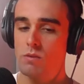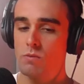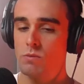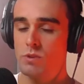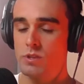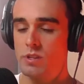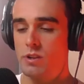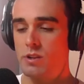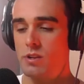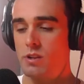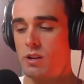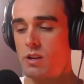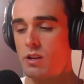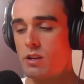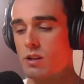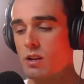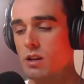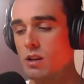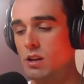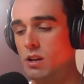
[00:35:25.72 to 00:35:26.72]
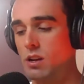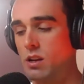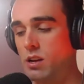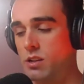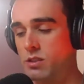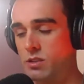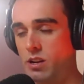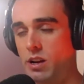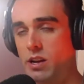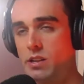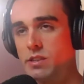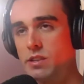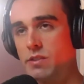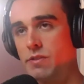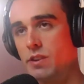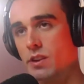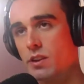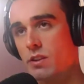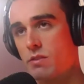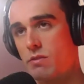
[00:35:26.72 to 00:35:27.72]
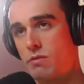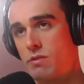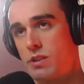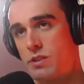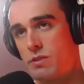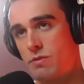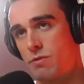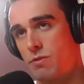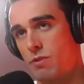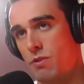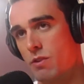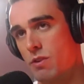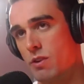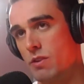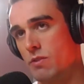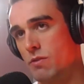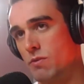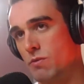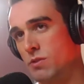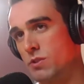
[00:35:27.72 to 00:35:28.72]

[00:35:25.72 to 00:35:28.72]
Was there a scientific reason for it?